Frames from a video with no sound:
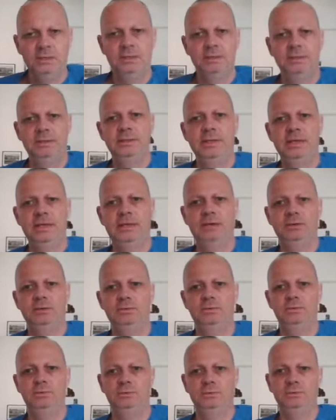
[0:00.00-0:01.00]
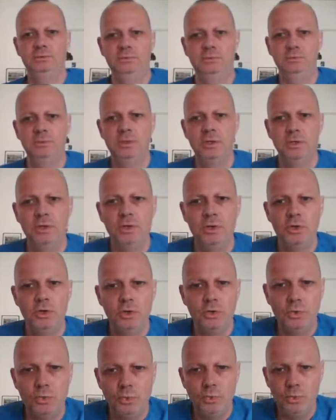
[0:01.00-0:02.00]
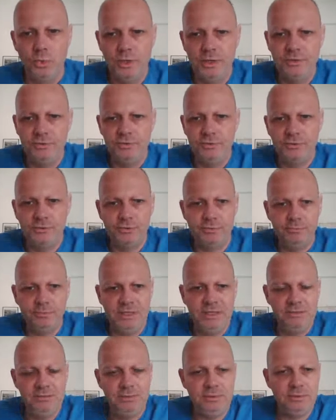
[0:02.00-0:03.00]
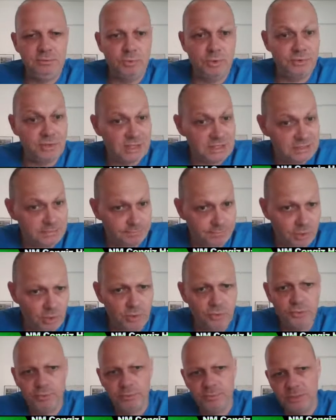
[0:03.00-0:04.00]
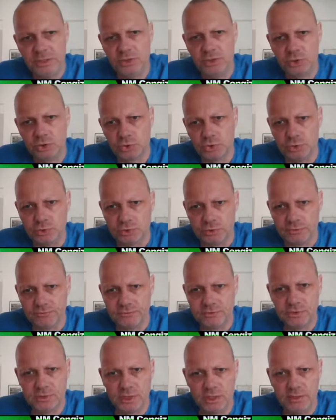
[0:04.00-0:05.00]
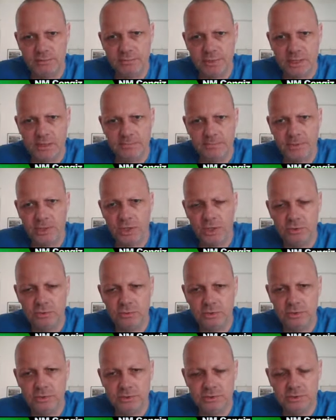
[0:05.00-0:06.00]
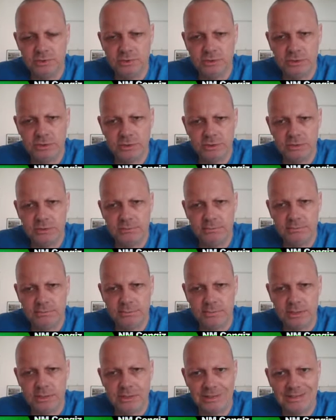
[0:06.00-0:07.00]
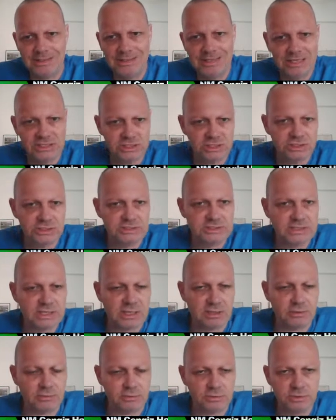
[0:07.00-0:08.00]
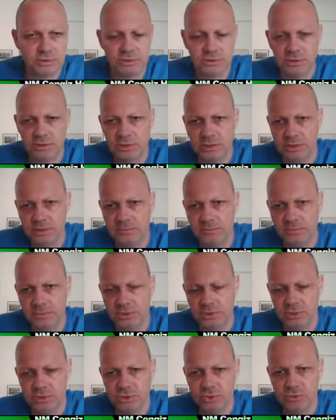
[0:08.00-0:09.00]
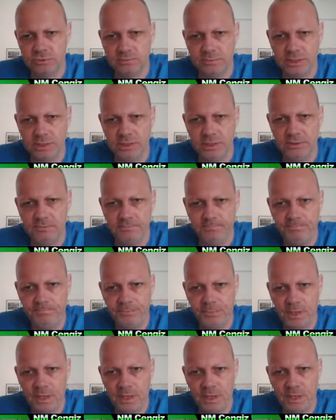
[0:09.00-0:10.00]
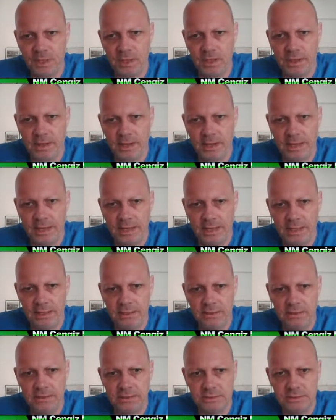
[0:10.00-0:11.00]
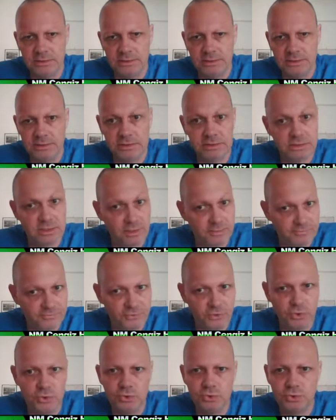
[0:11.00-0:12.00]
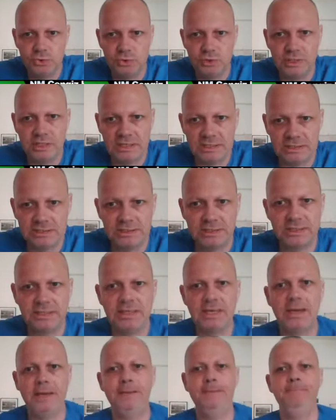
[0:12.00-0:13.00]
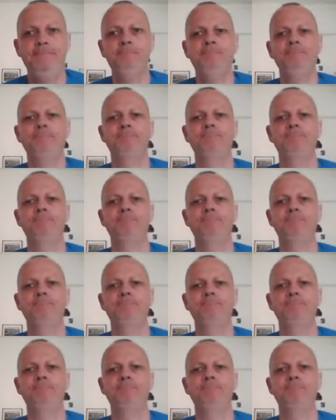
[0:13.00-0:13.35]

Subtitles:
Now, with us both being short of time, my opponent lashes out to me, and it's time for you to guess again.